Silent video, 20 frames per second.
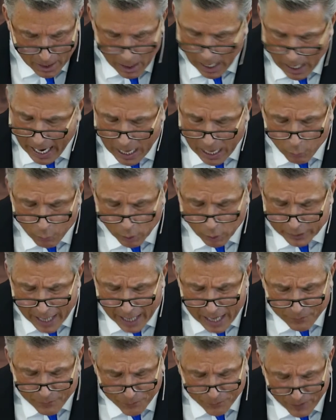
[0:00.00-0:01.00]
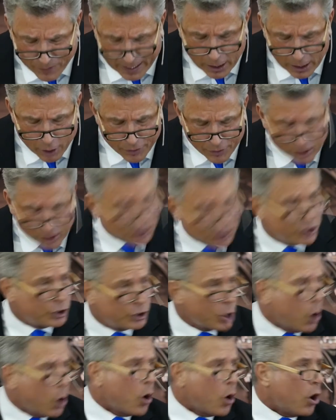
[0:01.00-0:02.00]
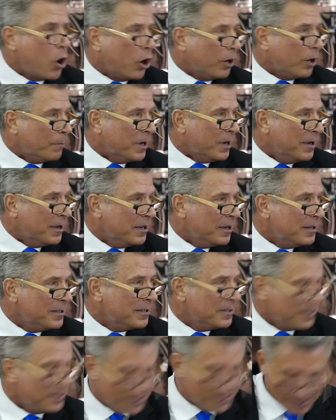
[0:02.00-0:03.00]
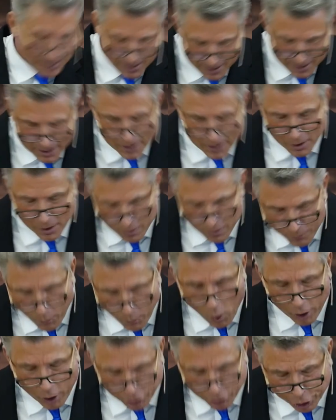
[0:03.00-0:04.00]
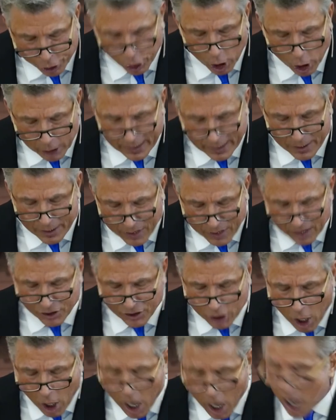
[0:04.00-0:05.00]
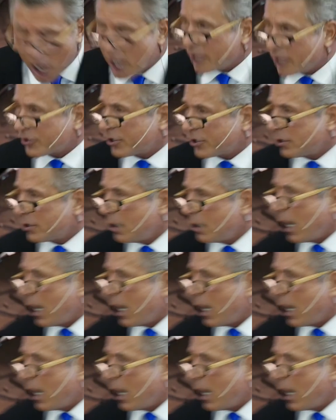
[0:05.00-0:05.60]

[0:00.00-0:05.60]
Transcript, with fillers: I will not fear the storm, for surely this cause